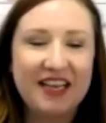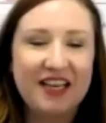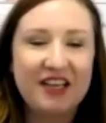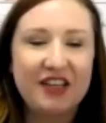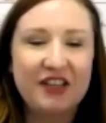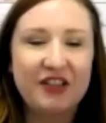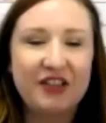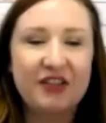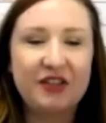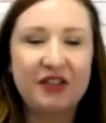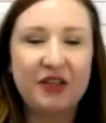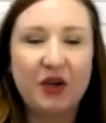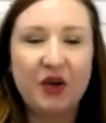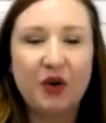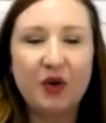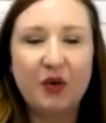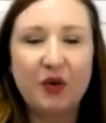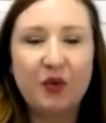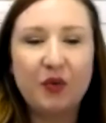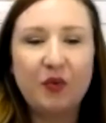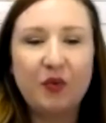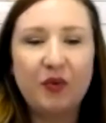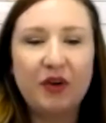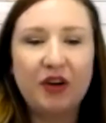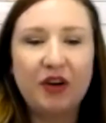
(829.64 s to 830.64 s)

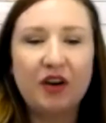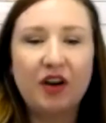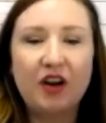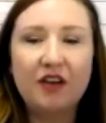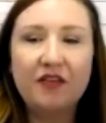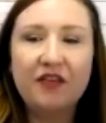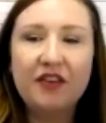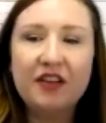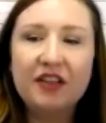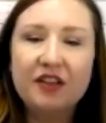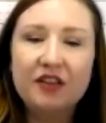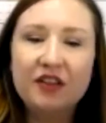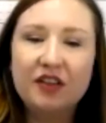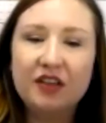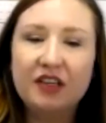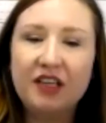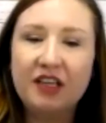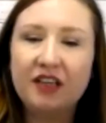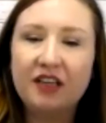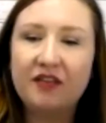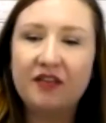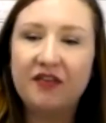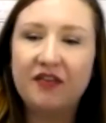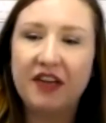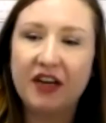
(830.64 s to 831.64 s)
So we're often
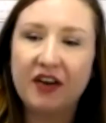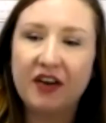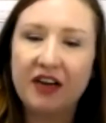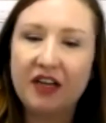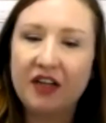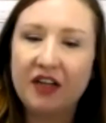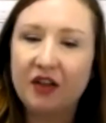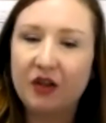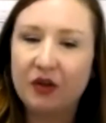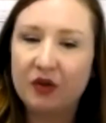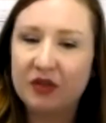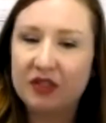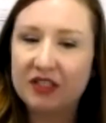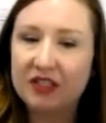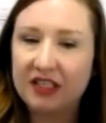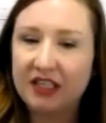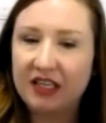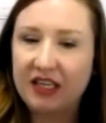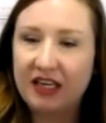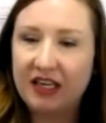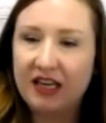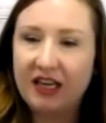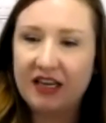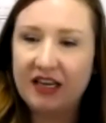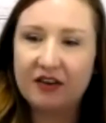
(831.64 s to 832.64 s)
looking very
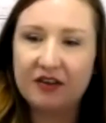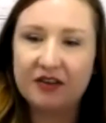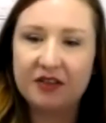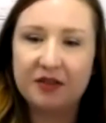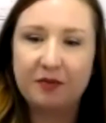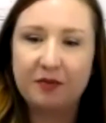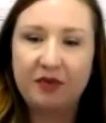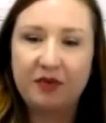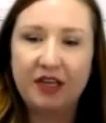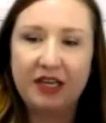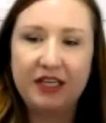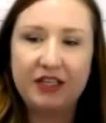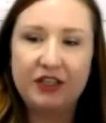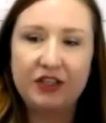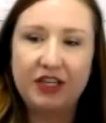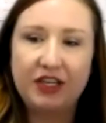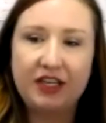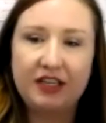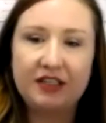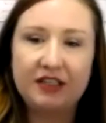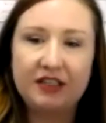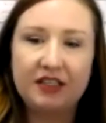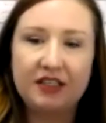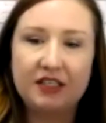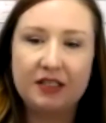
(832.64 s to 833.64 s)
closely at our supply
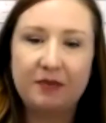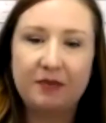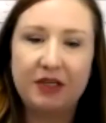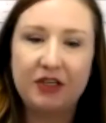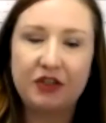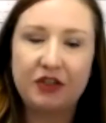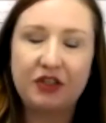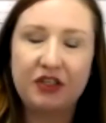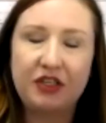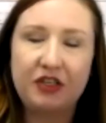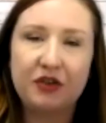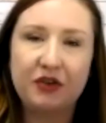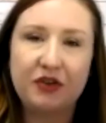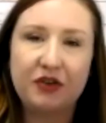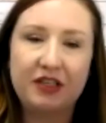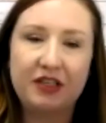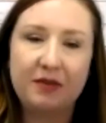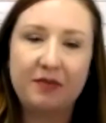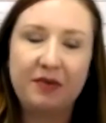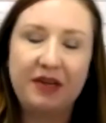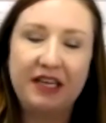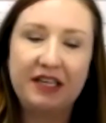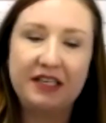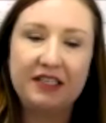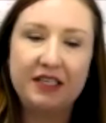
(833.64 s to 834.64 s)
chains, especially during the
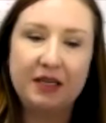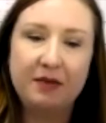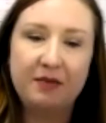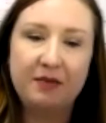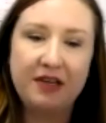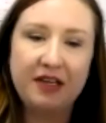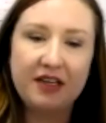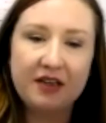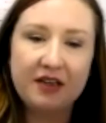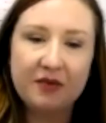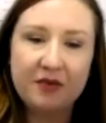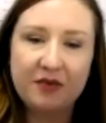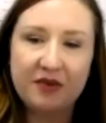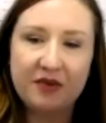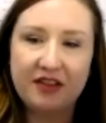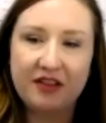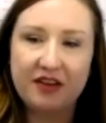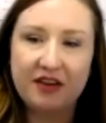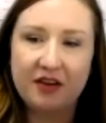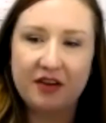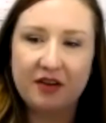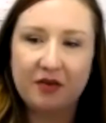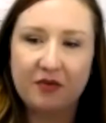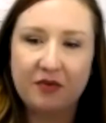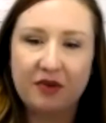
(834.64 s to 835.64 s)
pandemic when
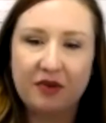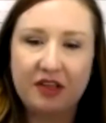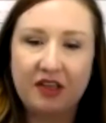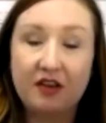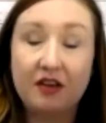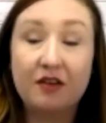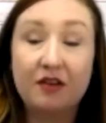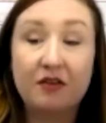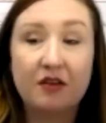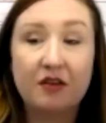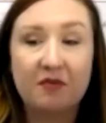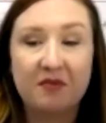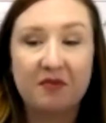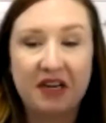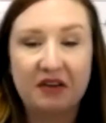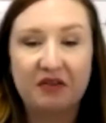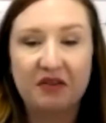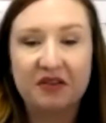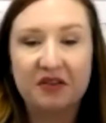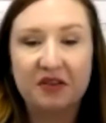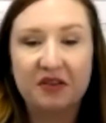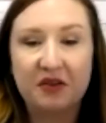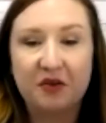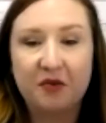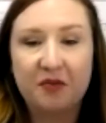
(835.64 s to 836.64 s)
they're really under a
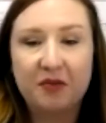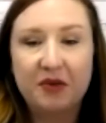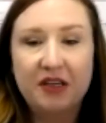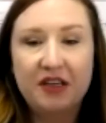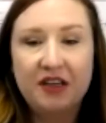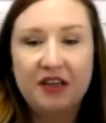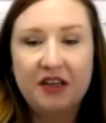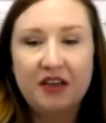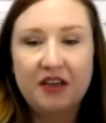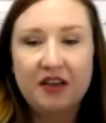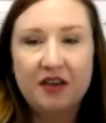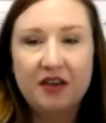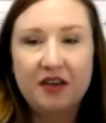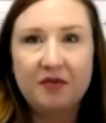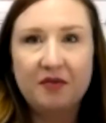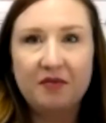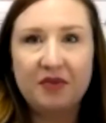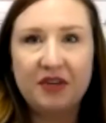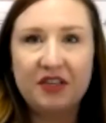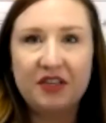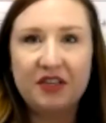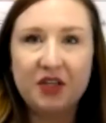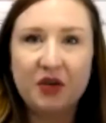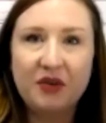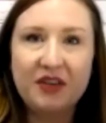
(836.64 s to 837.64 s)
microscope. But
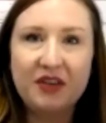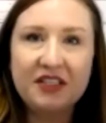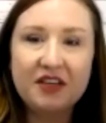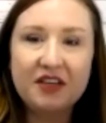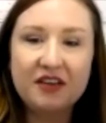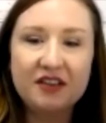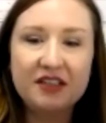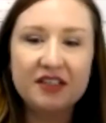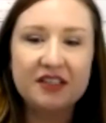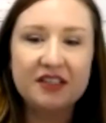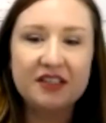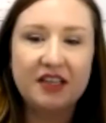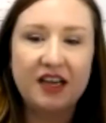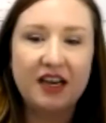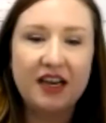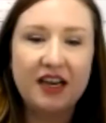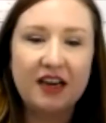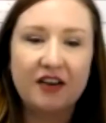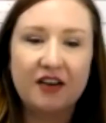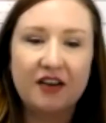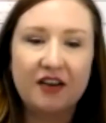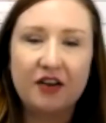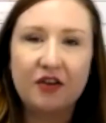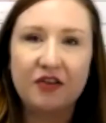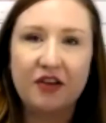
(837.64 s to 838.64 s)
it's always our
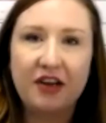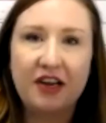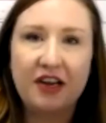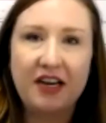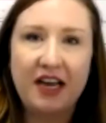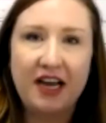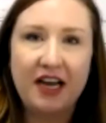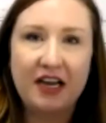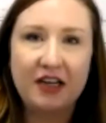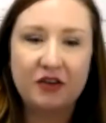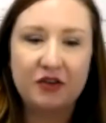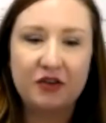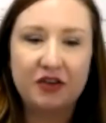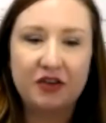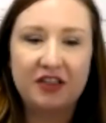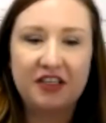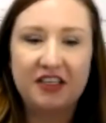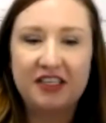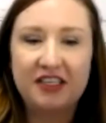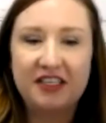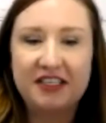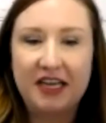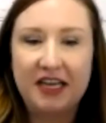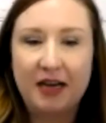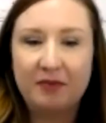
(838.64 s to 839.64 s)
desire to create agile and
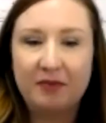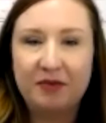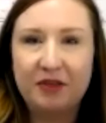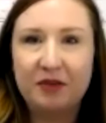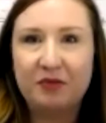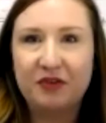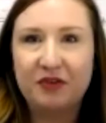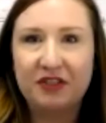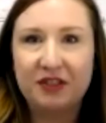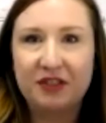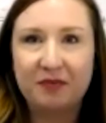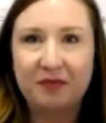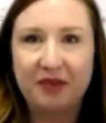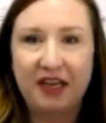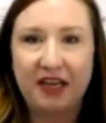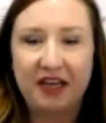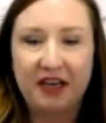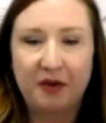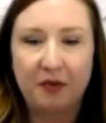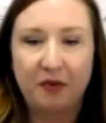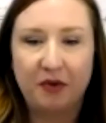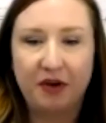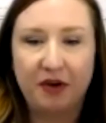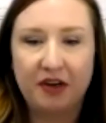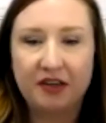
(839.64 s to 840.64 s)
adaptable supply
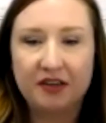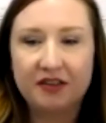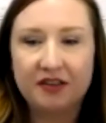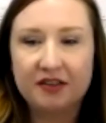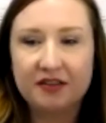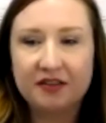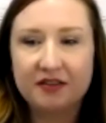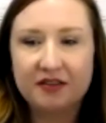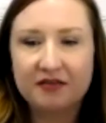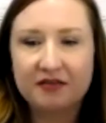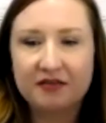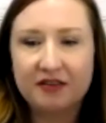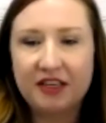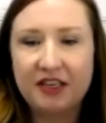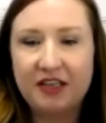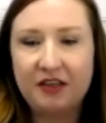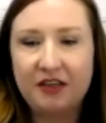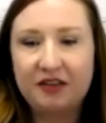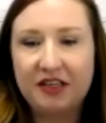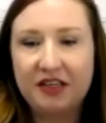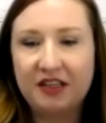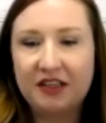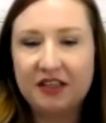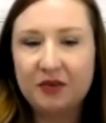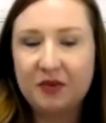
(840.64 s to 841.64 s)
networks. Can you
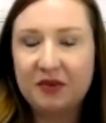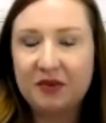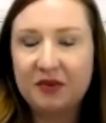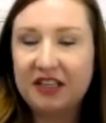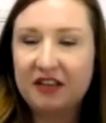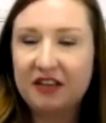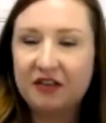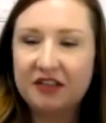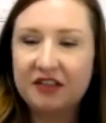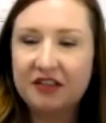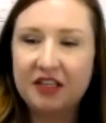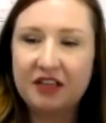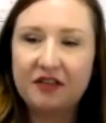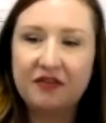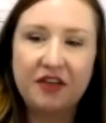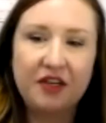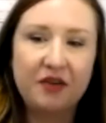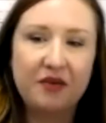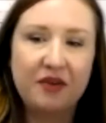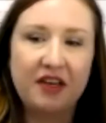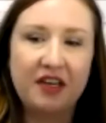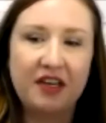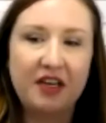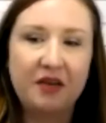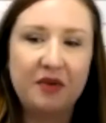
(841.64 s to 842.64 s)
tell us what that looks like for you
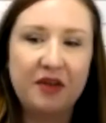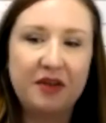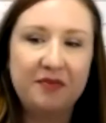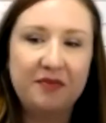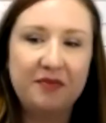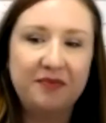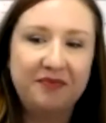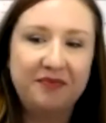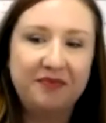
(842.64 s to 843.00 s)
at Honeywell?